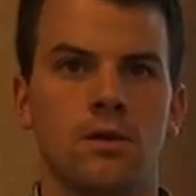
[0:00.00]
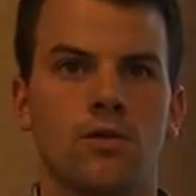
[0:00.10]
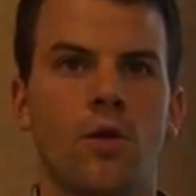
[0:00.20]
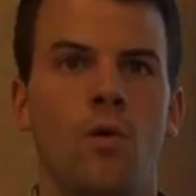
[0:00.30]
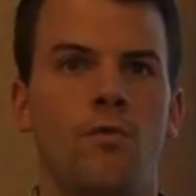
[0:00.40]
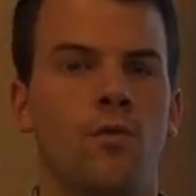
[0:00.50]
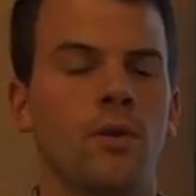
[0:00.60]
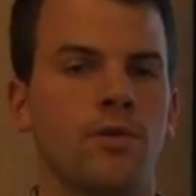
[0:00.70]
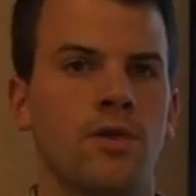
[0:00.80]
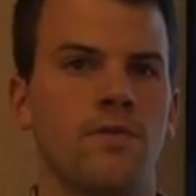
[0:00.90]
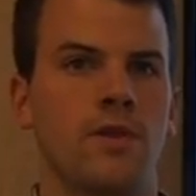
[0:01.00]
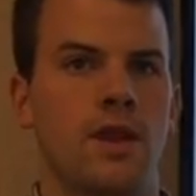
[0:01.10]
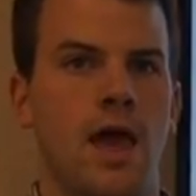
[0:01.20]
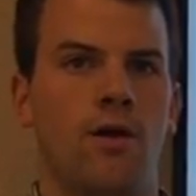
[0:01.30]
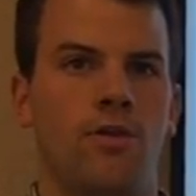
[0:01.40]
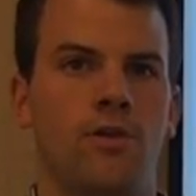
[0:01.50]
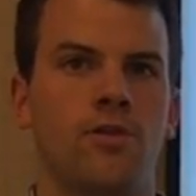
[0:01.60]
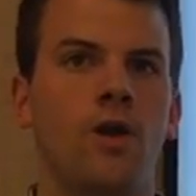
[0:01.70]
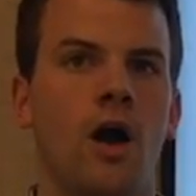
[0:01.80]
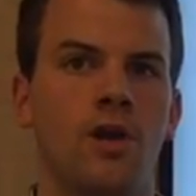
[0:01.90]
So frequency of the
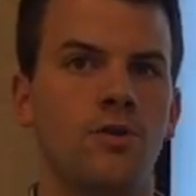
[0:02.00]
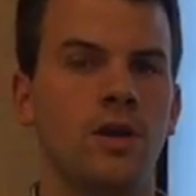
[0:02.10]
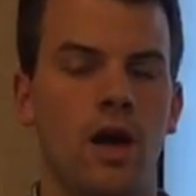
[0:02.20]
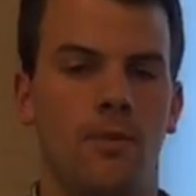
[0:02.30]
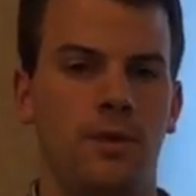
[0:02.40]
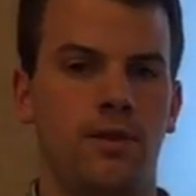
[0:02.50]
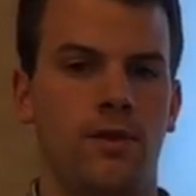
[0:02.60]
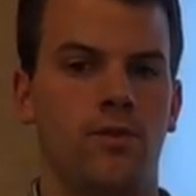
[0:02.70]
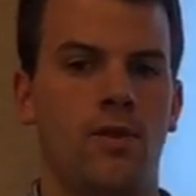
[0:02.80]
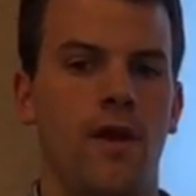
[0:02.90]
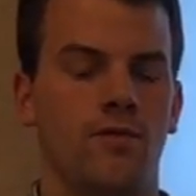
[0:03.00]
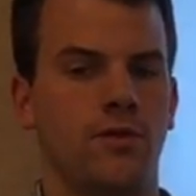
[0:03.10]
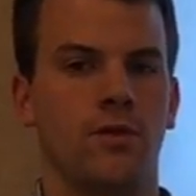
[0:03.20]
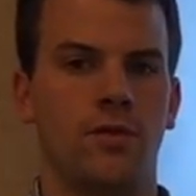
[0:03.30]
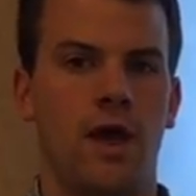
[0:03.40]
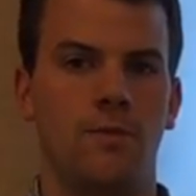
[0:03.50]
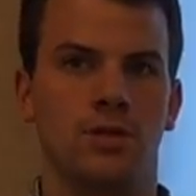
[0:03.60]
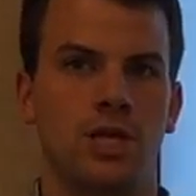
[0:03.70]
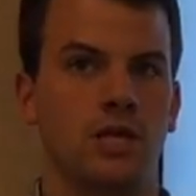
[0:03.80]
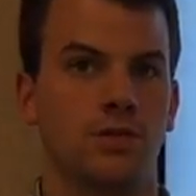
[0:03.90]
analysis, you need to update this every single time we
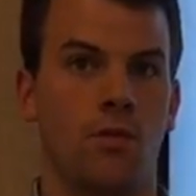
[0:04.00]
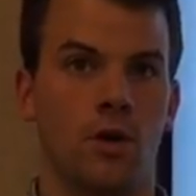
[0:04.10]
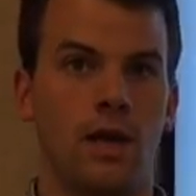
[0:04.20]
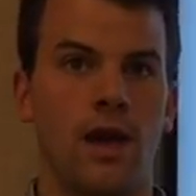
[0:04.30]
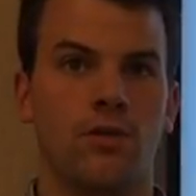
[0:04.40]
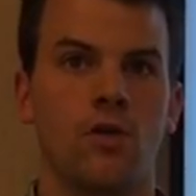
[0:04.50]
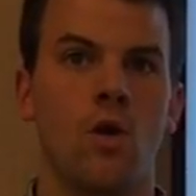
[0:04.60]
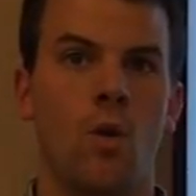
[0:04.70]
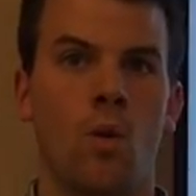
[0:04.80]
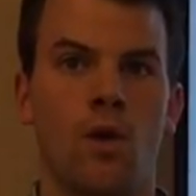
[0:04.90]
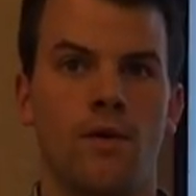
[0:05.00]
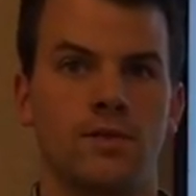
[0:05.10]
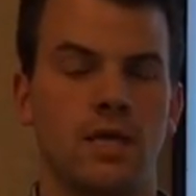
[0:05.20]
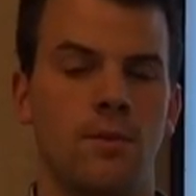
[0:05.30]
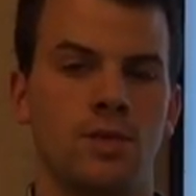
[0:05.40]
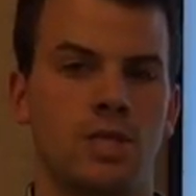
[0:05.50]
change forecast or every time we